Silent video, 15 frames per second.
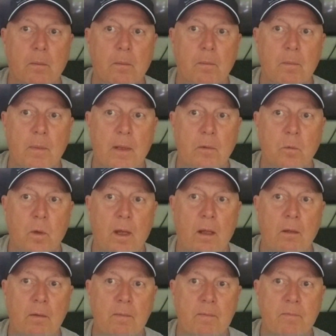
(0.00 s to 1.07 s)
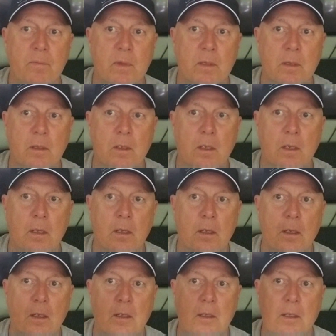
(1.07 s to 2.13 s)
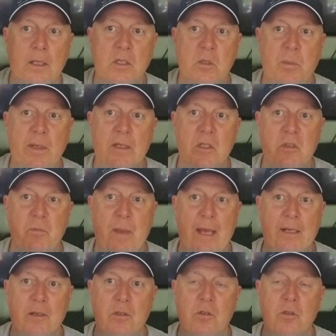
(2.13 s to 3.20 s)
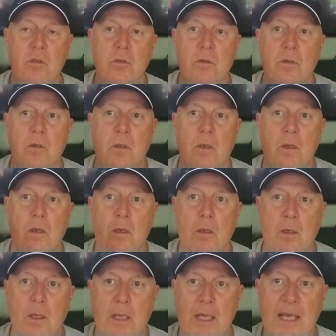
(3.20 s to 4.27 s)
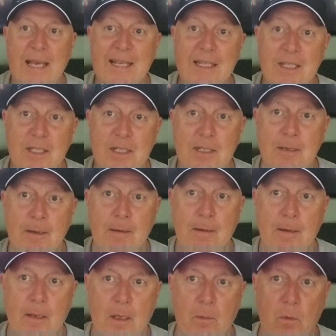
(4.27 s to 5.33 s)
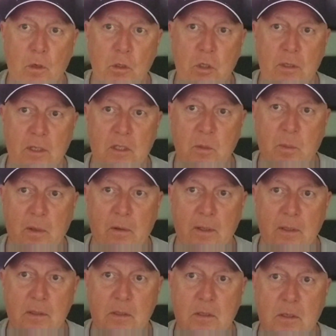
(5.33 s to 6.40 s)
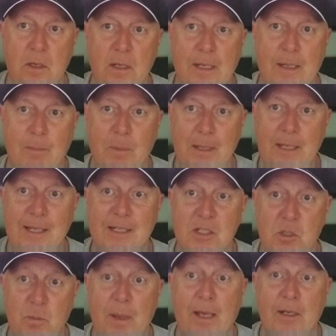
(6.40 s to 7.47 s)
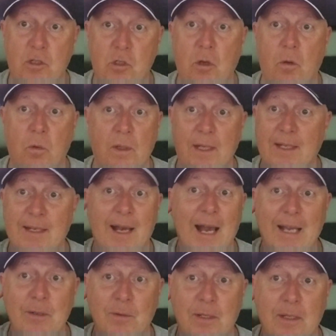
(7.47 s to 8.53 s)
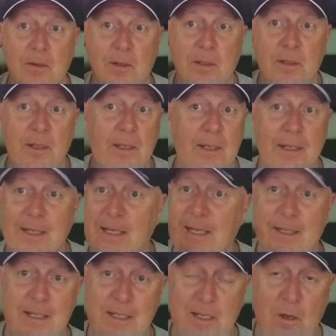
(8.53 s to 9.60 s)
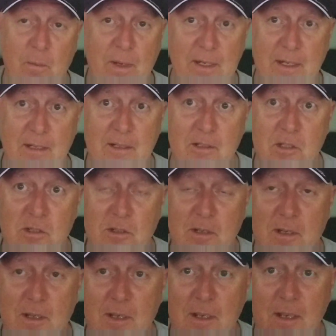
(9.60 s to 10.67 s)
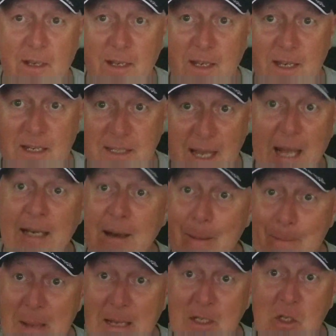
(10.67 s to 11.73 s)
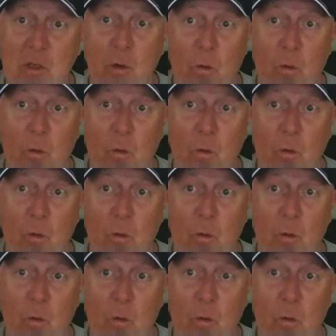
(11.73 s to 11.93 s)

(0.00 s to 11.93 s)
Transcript: Manuel. He speaks Spanish. His immersion experience can be in Spanish only, and I don't hear it. He doesn't hear my English. Is that amazing or